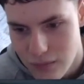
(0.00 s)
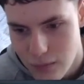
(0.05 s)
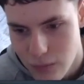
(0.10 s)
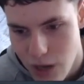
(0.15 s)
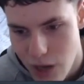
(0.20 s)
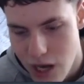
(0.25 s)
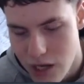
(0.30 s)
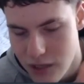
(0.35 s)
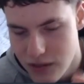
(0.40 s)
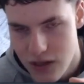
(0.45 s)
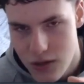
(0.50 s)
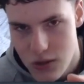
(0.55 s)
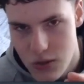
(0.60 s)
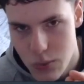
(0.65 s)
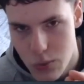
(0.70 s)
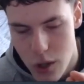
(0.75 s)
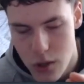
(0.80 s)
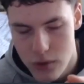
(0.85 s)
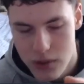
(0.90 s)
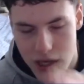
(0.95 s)
kind of takes a
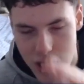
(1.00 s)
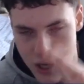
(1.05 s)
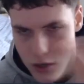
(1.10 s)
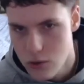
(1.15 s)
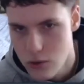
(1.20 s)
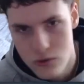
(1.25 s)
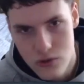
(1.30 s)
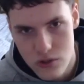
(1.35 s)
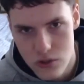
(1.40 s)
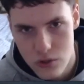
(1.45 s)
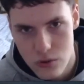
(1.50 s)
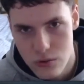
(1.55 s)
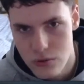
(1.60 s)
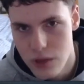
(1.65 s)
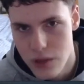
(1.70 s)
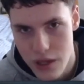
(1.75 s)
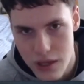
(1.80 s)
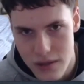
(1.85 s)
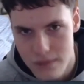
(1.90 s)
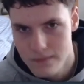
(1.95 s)
while that I could just do
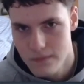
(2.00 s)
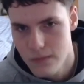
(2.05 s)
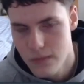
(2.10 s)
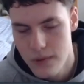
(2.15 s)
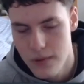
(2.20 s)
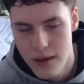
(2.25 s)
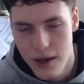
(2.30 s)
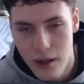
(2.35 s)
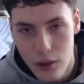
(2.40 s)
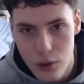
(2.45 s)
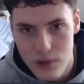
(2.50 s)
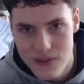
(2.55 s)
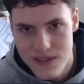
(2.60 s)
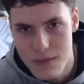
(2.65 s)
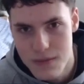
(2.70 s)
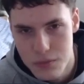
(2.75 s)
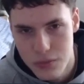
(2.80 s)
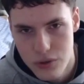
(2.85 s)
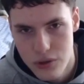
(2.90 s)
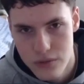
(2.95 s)
like a lot
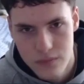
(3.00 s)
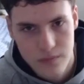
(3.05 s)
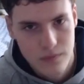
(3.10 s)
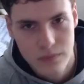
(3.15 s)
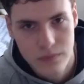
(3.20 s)
simpler.